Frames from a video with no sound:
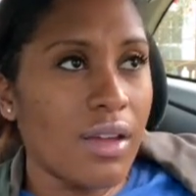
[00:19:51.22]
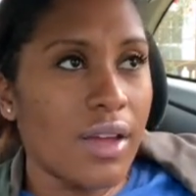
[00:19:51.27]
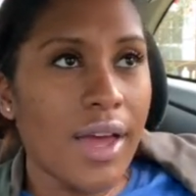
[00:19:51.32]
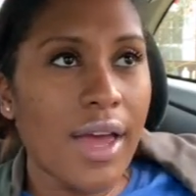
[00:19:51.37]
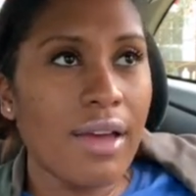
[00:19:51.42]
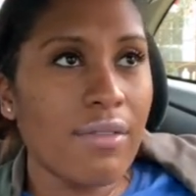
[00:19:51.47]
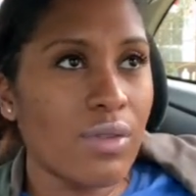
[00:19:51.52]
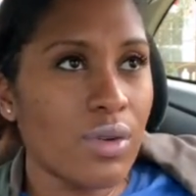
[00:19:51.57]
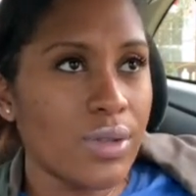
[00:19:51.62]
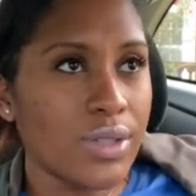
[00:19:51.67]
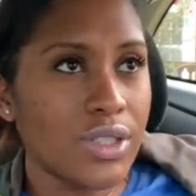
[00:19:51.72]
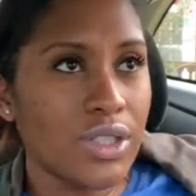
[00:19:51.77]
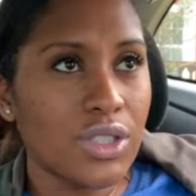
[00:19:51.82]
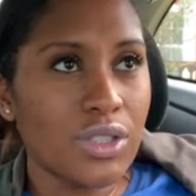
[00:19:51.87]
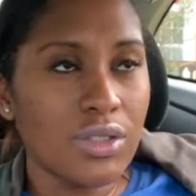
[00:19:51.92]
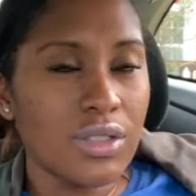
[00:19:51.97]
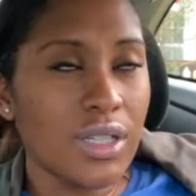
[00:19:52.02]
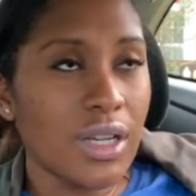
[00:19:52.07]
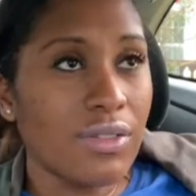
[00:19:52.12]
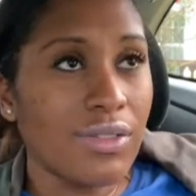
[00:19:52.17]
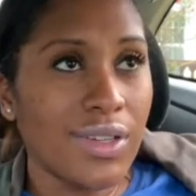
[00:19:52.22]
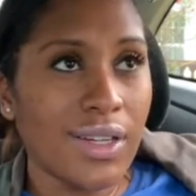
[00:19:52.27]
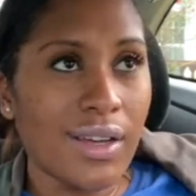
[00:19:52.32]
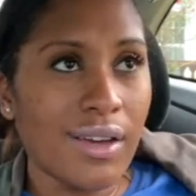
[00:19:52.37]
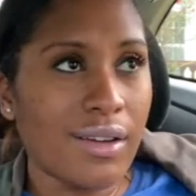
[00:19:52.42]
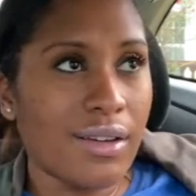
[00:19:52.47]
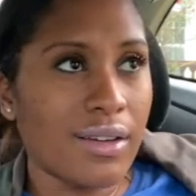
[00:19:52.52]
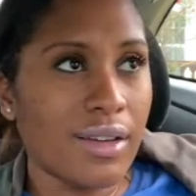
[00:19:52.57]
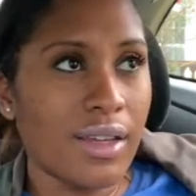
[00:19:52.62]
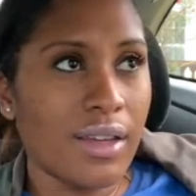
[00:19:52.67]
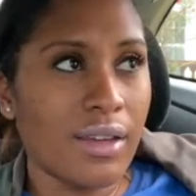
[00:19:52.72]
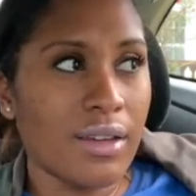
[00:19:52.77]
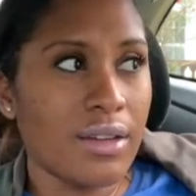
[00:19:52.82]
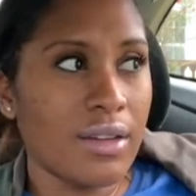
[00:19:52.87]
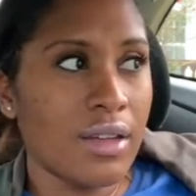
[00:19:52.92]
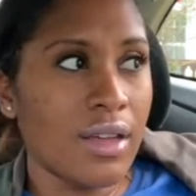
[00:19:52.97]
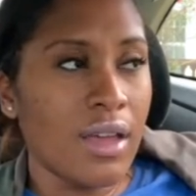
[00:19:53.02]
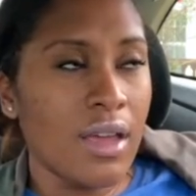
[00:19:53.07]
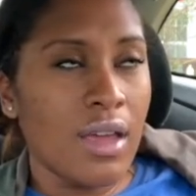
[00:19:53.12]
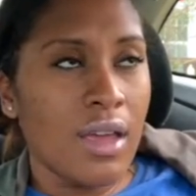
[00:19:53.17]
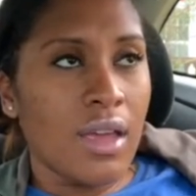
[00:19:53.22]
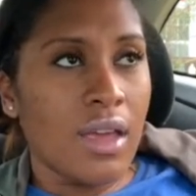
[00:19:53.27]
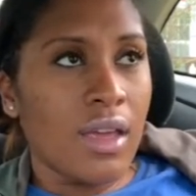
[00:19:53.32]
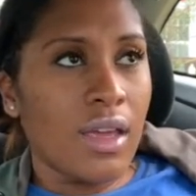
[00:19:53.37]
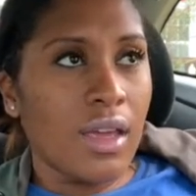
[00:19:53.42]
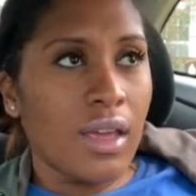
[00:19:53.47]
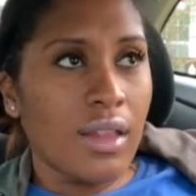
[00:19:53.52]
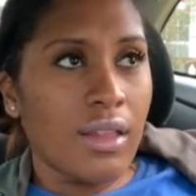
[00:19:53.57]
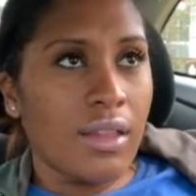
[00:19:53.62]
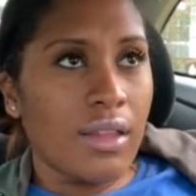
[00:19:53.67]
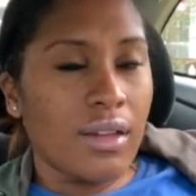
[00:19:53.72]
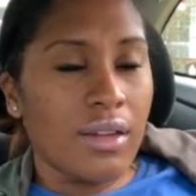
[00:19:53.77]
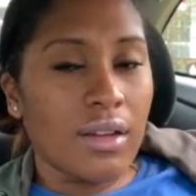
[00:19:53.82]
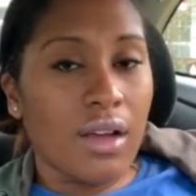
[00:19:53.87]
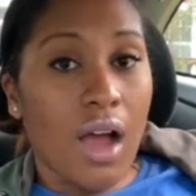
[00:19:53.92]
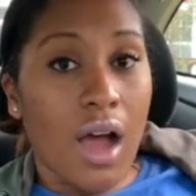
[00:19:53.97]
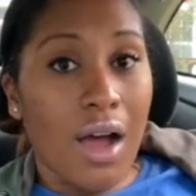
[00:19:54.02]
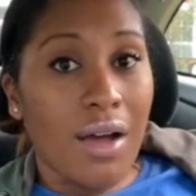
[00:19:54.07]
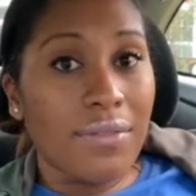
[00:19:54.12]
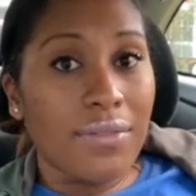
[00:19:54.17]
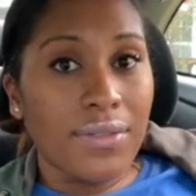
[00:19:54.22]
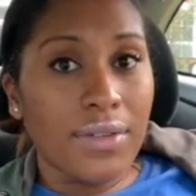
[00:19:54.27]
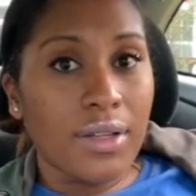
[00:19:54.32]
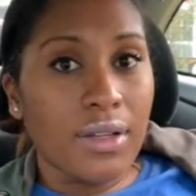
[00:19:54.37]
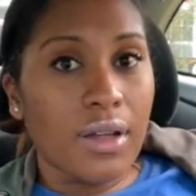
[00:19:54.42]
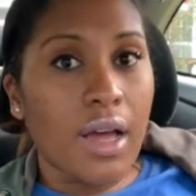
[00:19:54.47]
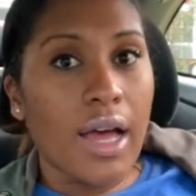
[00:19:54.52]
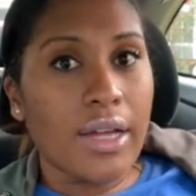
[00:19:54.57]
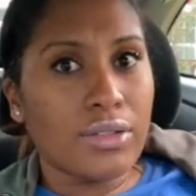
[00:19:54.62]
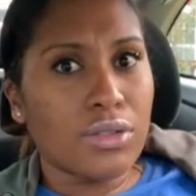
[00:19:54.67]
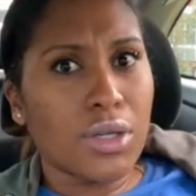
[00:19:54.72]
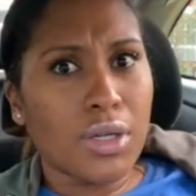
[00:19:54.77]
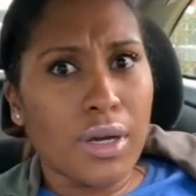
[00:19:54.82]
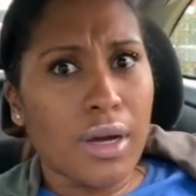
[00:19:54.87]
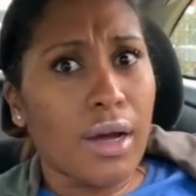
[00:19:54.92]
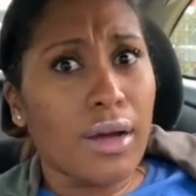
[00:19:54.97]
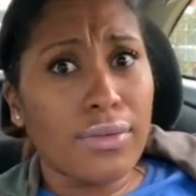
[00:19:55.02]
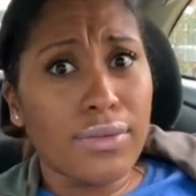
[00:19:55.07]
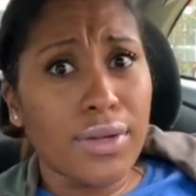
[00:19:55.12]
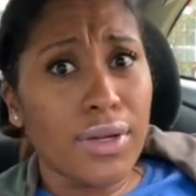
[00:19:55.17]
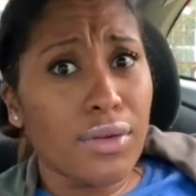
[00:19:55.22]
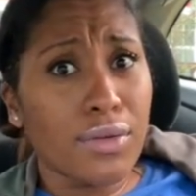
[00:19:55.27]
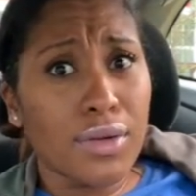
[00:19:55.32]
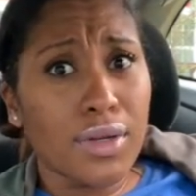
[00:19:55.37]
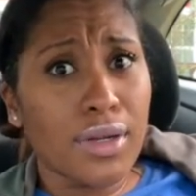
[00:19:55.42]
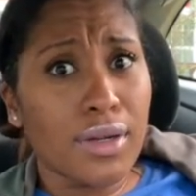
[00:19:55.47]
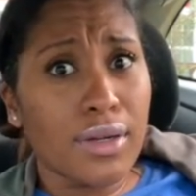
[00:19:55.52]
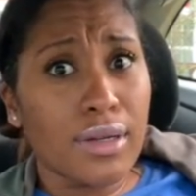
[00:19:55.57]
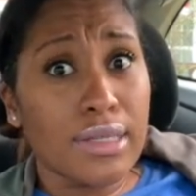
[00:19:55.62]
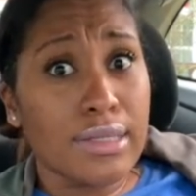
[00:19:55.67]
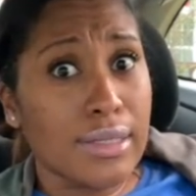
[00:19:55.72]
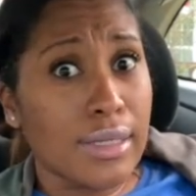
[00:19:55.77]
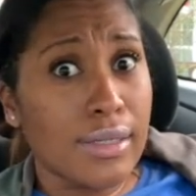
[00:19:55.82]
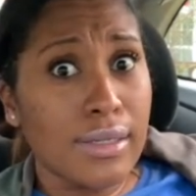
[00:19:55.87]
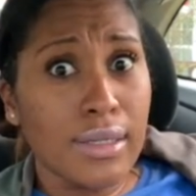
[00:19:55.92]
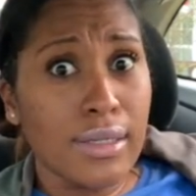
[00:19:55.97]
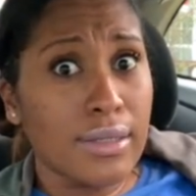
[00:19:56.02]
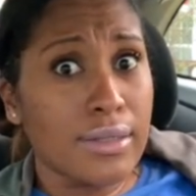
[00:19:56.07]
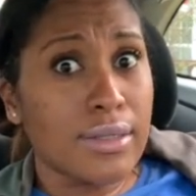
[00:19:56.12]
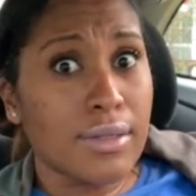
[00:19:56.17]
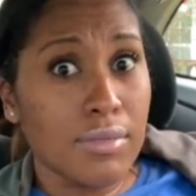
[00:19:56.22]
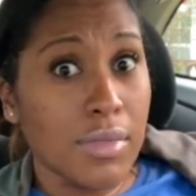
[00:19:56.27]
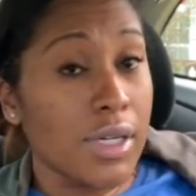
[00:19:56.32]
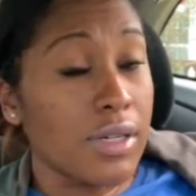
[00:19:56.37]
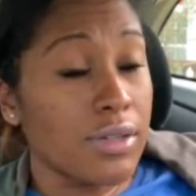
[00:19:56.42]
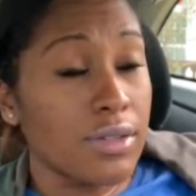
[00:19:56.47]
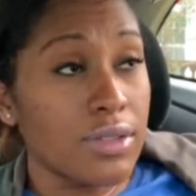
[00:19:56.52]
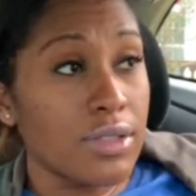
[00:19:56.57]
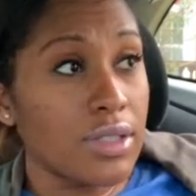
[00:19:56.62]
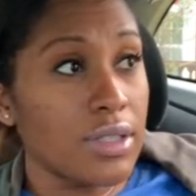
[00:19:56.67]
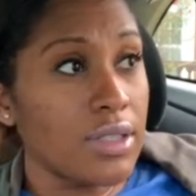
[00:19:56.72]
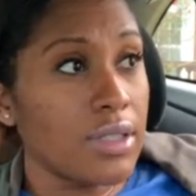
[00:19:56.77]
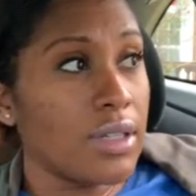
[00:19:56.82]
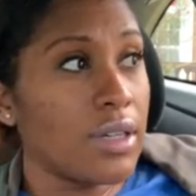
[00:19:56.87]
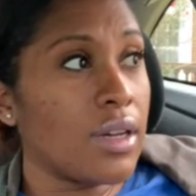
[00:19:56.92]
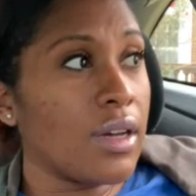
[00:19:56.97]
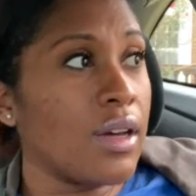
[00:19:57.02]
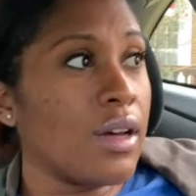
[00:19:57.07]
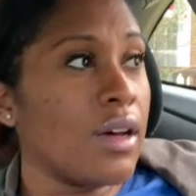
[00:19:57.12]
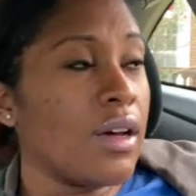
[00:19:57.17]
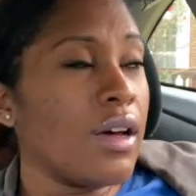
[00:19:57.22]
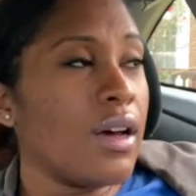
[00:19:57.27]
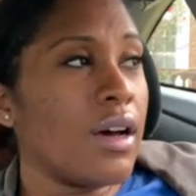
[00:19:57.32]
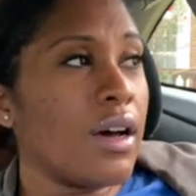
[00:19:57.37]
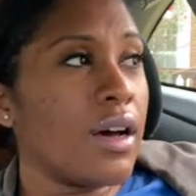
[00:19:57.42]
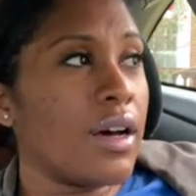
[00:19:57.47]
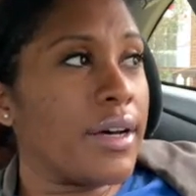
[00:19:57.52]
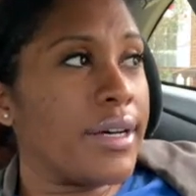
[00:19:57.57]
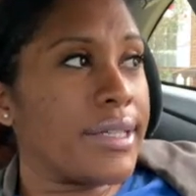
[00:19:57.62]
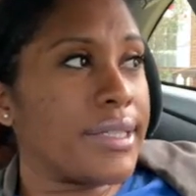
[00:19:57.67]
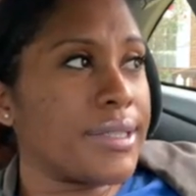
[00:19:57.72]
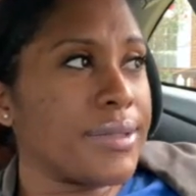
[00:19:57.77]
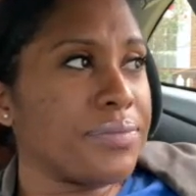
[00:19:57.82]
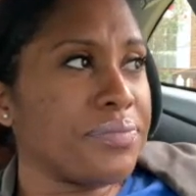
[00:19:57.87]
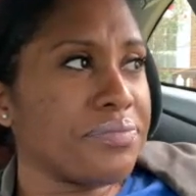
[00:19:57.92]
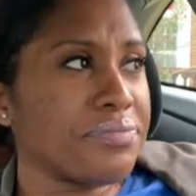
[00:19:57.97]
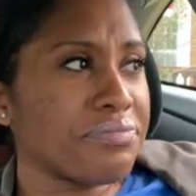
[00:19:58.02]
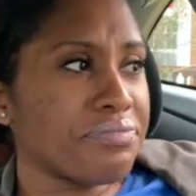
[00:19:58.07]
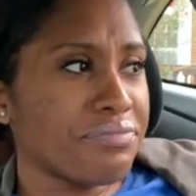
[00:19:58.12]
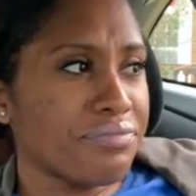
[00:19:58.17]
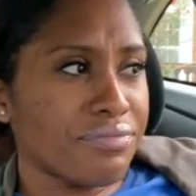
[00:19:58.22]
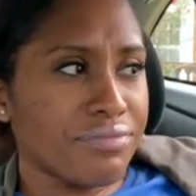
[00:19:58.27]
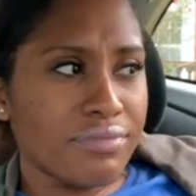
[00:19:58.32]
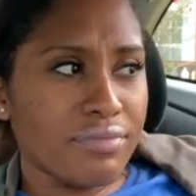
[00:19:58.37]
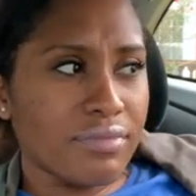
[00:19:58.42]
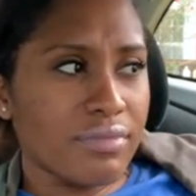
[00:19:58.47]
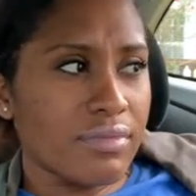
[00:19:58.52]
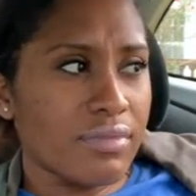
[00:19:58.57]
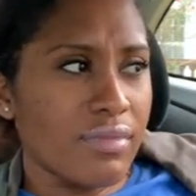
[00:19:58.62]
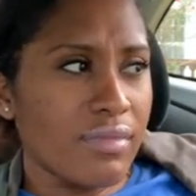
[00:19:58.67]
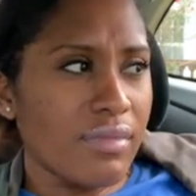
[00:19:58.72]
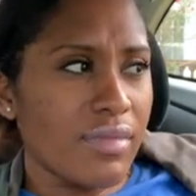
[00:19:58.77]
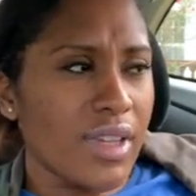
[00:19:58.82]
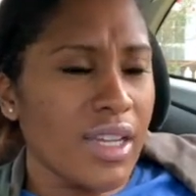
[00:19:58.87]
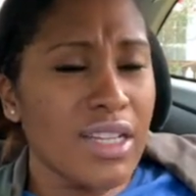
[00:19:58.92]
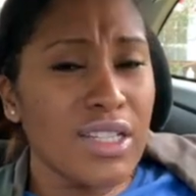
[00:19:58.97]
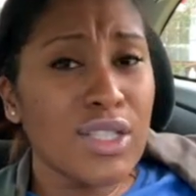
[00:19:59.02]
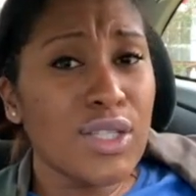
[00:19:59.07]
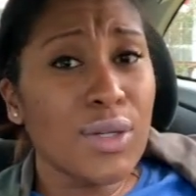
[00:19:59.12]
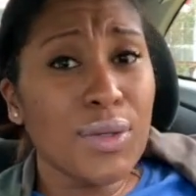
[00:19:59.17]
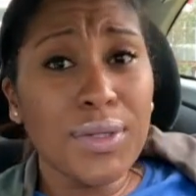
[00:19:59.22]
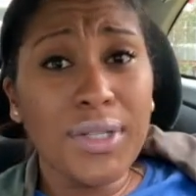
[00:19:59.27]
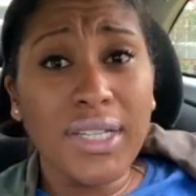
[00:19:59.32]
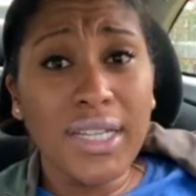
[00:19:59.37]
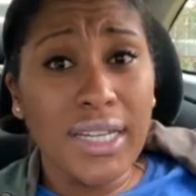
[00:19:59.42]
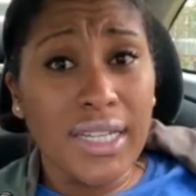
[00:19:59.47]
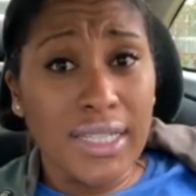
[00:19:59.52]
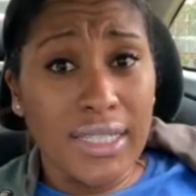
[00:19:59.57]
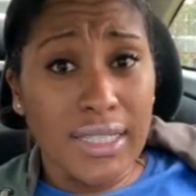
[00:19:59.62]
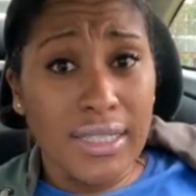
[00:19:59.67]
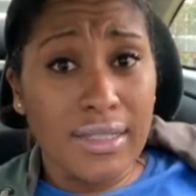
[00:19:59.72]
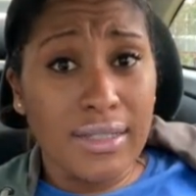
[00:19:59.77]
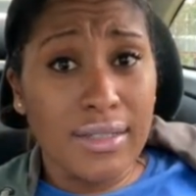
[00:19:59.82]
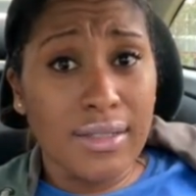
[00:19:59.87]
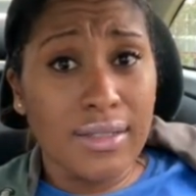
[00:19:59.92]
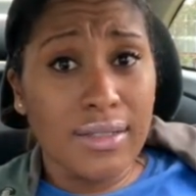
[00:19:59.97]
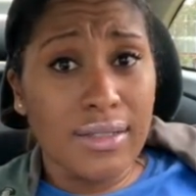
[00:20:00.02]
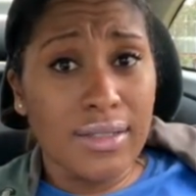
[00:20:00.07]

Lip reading: I have orange juice every now and again, and then coffee. I drink coffee every day because I need some energy. So yes.